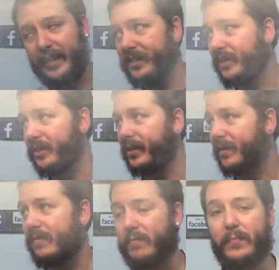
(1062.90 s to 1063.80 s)
is just
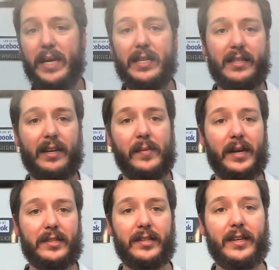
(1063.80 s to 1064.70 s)
beasting. I'm
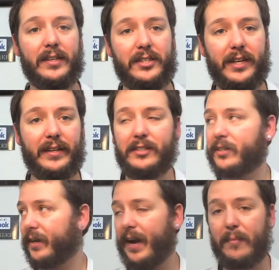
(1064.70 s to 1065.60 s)
actually going to change
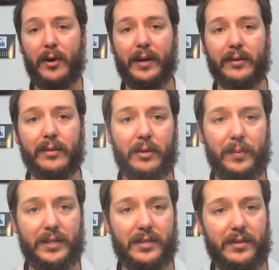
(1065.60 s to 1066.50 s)
the camera angle a little
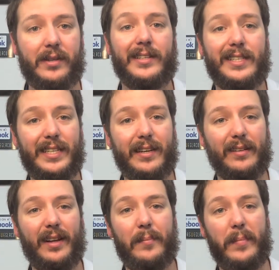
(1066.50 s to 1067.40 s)
bit so you can see it a
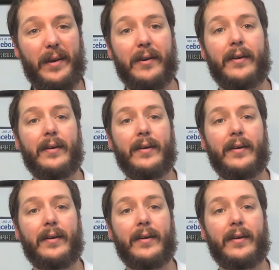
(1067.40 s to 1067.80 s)
lot better.